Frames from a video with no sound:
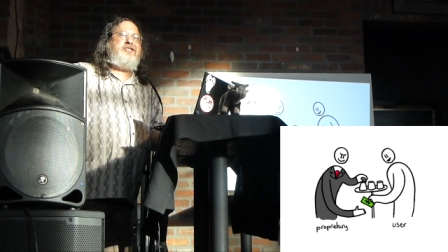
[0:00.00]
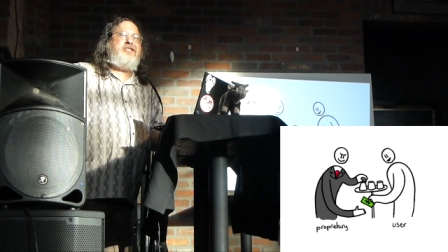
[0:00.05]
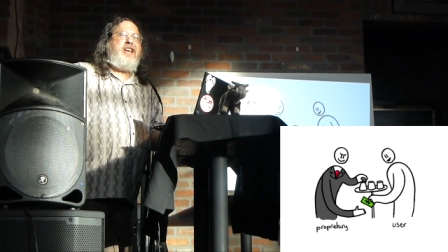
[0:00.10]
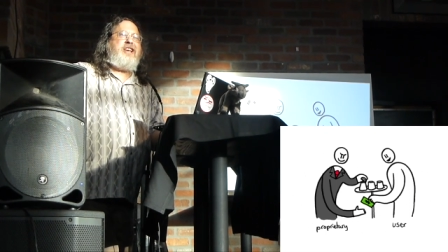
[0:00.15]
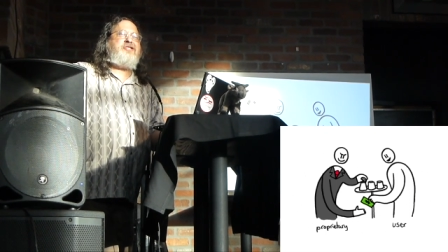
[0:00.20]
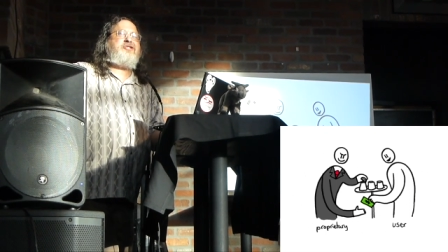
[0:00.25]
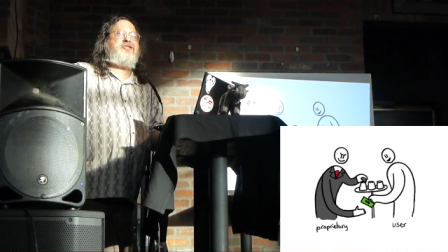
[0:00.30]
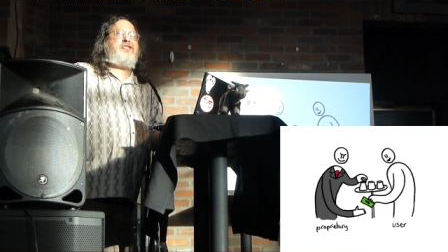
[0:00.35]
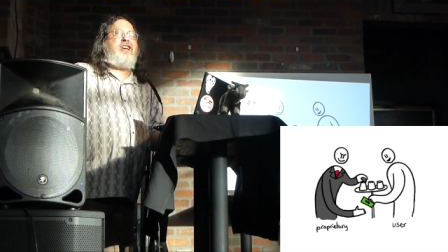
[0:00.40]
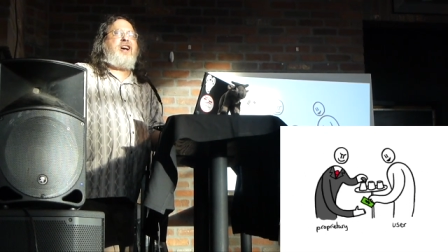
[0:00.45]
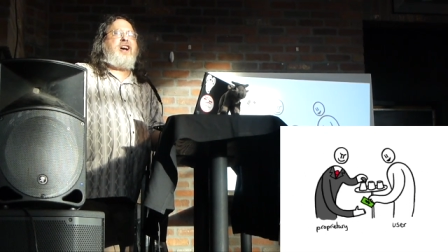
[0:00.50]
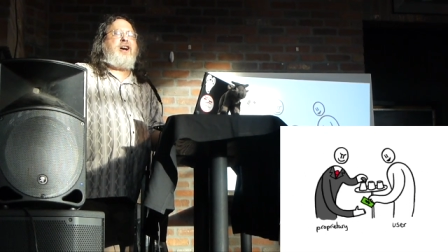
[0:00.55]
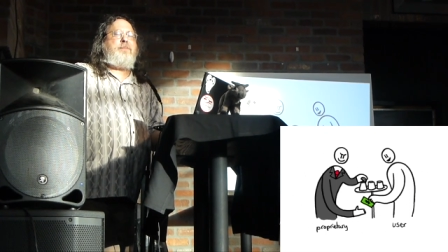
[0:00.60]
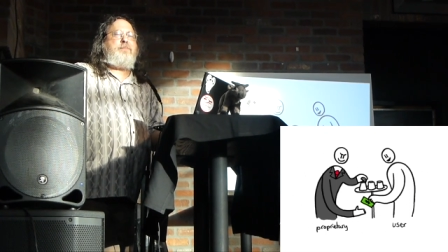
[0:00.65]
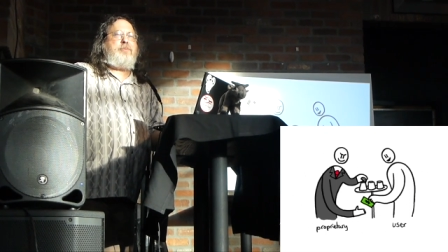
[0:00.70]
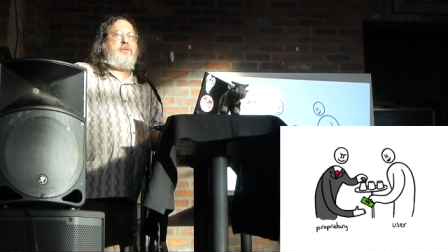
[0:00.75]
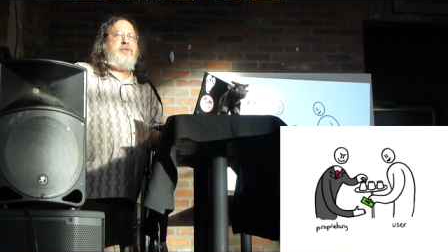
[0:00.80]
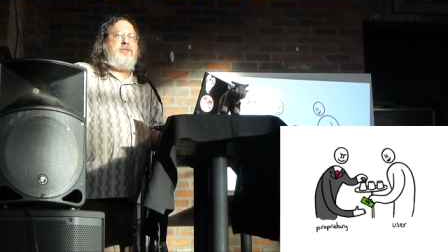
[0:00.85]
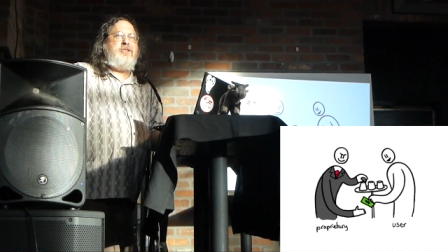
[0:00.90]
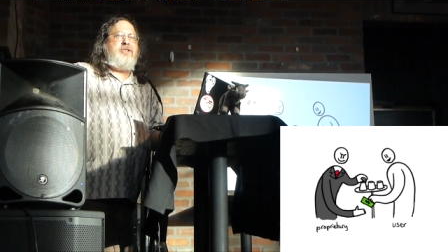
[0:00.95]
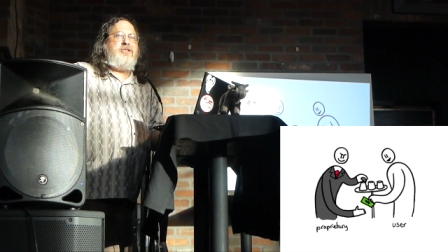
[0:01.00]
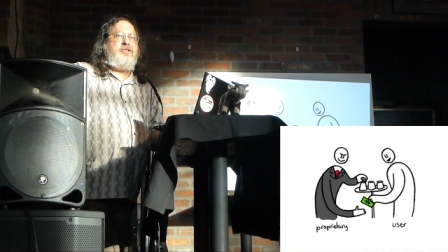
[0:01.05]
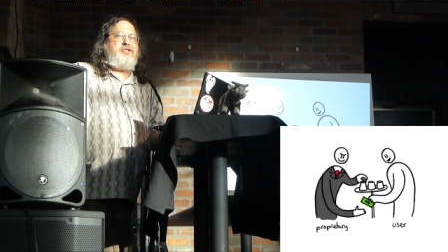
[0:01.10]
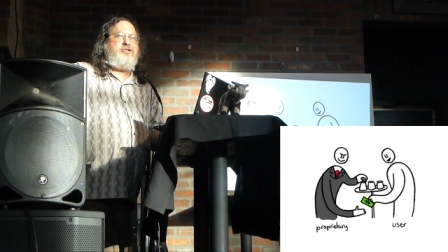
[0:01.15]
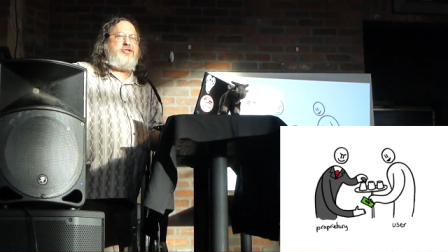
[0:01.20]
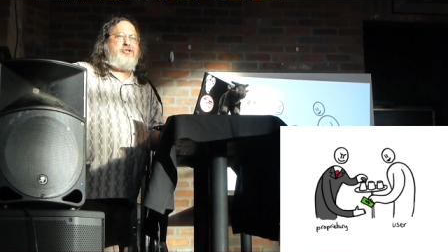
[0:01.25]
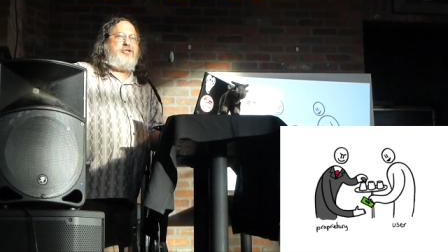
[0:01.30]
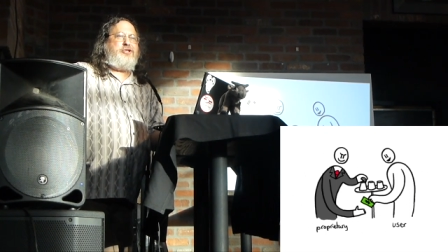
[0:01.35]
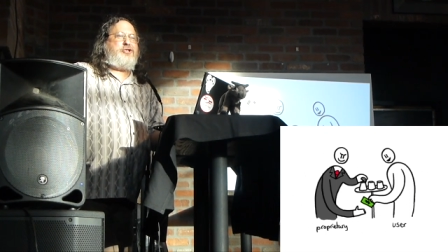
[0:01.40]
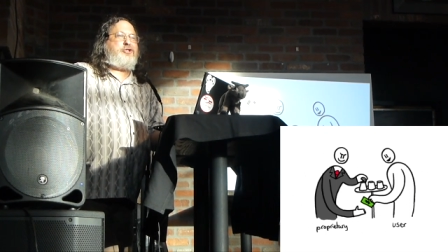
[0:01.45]
a desktop
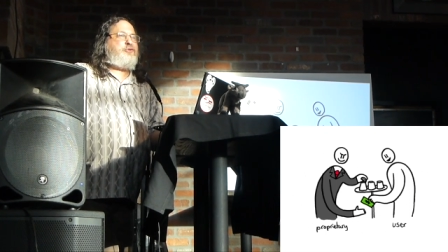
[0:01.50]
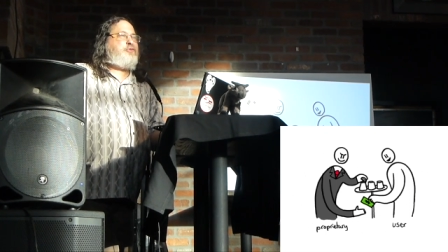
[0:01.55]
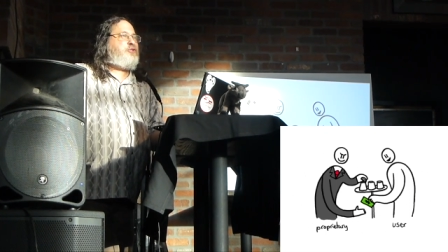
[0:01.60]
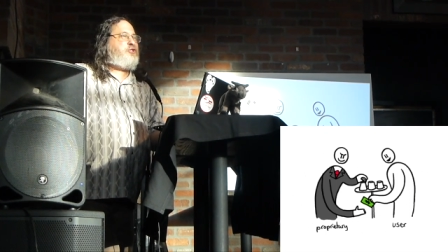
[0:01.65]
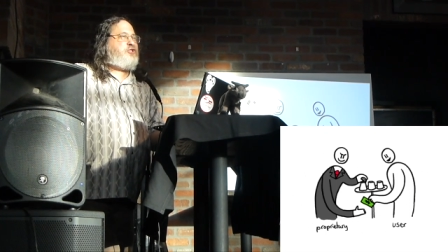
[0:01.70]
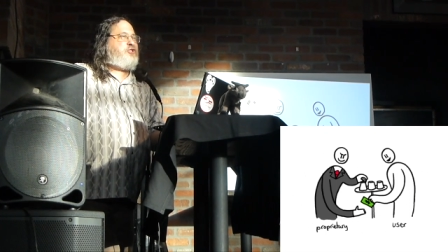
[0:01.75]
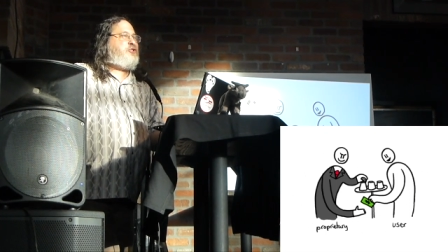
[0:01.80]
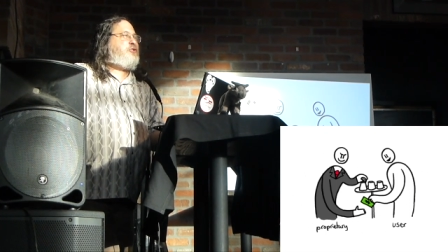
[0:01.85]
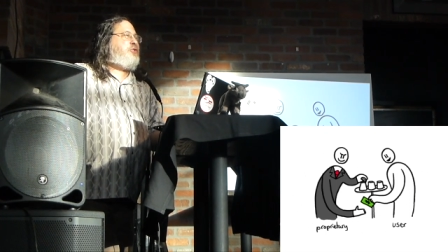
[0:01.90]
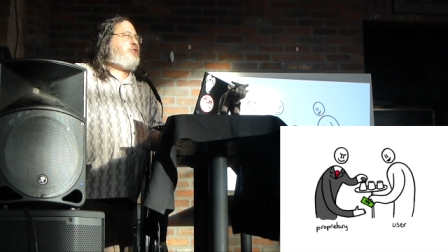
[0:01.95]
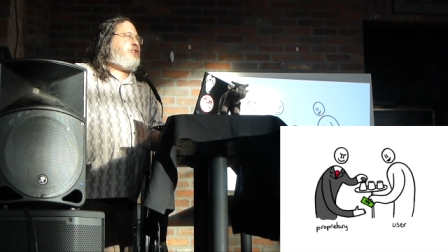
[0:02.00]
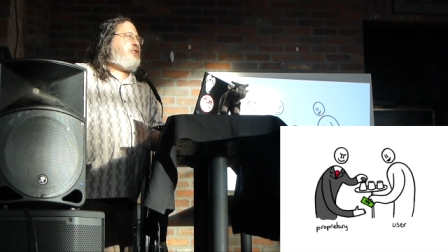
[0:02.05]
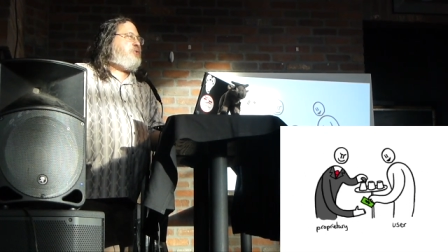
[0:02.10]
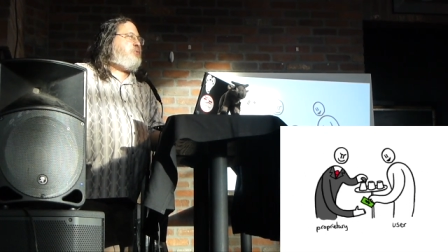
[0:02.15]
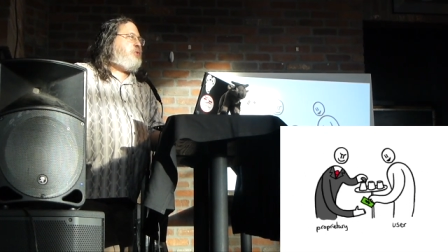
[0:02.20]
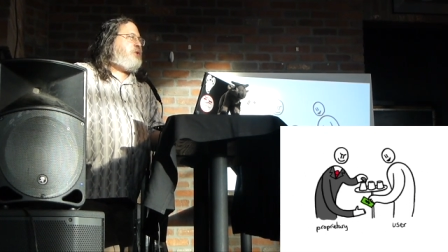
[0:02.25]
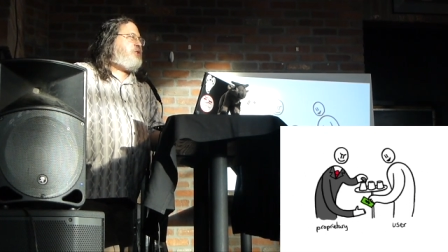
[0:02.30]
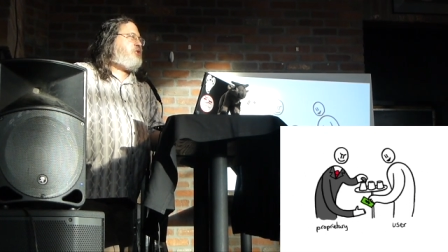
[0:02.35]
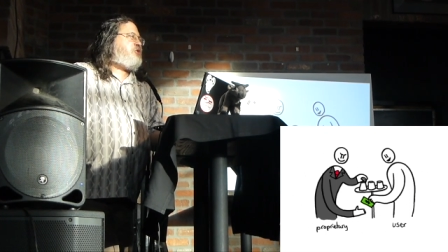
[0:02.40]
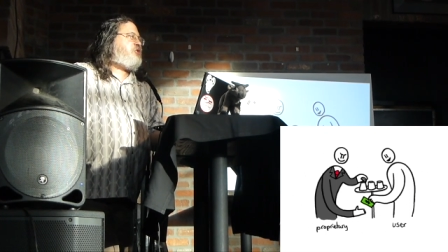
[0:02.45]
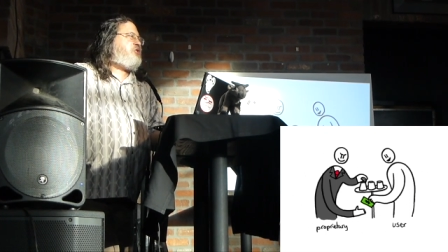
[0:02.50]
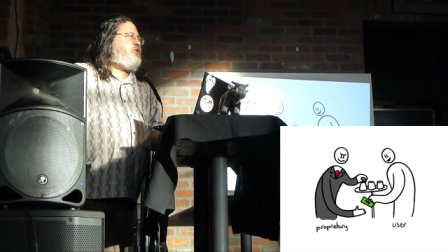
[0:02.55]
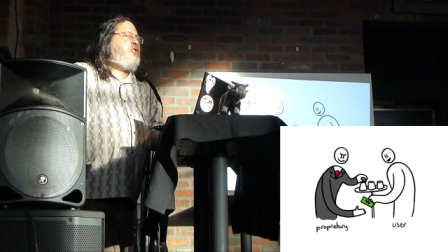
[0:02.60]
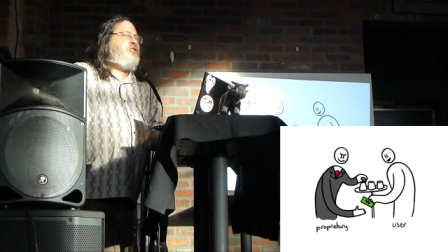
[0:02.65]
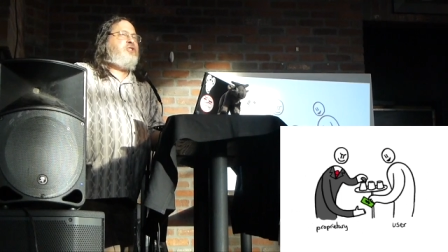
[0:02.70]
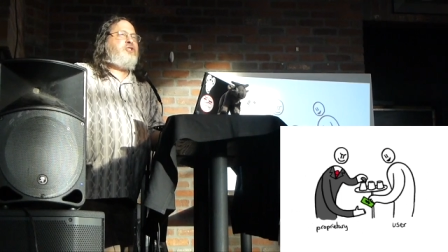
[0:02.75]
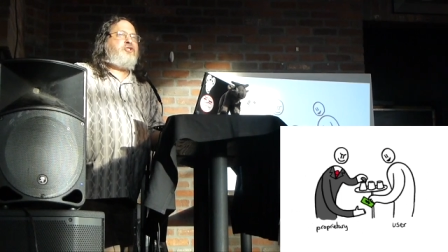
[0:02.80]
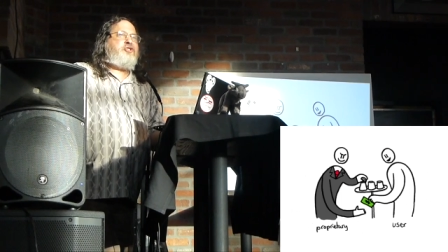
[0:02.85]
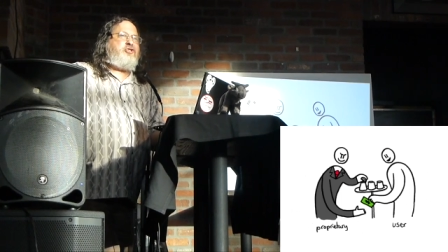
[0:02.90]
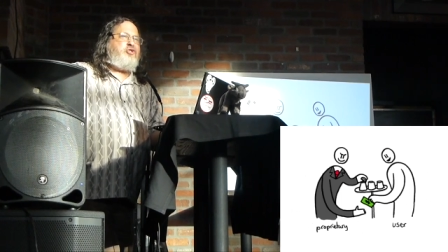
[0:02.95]
search facility which